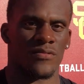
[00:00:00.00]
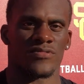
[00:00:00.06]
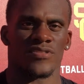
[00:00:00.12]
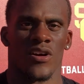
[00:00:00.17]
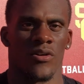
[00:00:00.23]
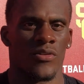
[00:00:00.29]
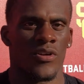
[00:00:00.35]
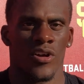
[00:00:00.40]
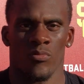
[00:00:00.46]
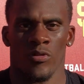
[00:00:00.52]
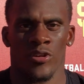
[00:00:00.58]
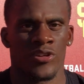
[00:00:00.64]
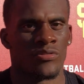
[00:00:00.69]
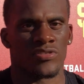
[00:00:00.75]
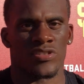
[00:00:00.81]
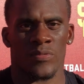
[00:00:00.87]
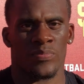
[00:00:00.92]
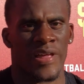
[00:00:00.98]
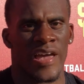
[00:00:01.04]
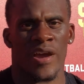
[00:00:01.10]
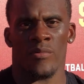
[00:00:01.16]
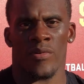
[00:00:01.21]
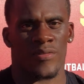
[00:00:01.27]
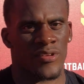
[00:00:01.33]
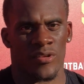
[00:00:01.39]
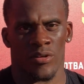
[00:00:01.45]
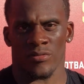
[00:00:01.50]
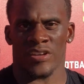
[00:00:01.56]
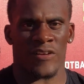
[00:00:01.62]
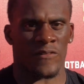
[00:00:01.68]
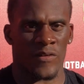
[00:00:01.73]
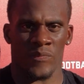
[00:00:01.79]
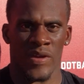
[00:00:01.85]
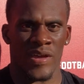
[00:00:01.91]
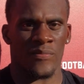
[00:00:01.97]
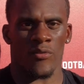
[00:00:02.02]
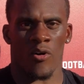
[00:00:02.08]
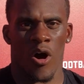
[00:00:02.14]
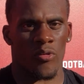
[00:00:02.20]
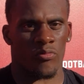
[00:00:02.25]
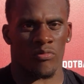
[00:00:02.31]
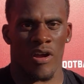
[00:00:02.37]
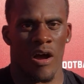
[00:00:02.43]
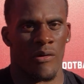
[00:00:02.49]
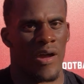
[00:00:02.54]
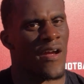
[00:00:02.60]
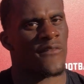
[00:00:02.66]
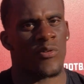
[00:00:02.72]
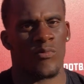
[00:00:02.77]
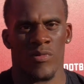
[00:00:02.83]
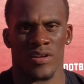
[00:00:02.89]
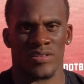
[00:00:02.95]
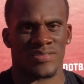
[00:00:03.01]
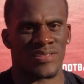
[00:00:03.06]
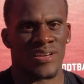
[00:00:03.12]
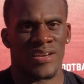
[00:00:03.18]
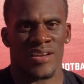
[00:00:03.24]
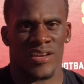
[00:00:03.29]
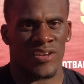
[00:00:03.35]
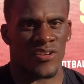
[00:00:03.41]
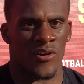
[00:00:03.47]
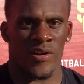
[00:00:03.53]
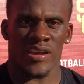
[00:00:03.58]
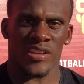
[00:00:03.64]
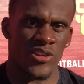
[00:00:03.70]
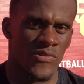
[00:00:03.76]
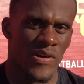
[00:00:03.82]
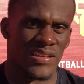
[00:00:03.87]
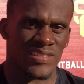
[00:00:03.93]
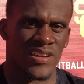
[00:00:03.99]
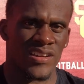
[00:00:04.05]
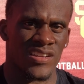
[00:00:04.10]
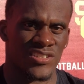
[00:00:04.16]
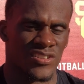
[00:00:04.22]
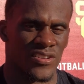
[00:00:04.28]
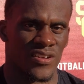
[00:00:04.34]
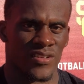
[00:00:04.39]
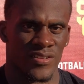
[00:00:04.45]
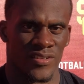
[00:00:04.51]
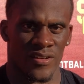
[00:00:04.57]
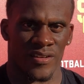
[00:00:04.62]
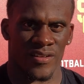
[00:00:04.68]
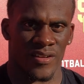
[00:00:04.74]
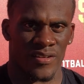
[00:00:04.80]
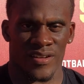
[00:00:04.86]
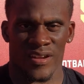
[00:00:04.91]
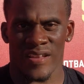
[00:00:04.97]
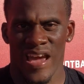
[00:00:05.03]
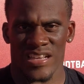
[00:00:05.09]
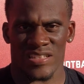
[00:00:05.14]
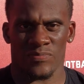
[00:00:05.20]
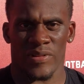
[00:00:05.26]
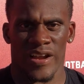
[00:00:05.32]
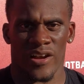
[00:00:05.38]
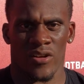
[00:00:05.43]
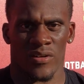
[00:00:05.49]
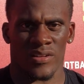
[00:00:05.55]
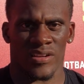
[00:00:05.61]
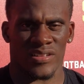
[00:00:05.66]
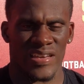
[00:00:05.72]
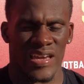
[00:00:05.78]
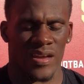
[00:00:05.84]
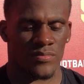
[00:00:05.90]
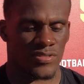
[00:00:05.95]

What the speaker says: So we're used to playing with, you know, different people all throughout. Everyone's, you know, you as good as you're the next player on the team.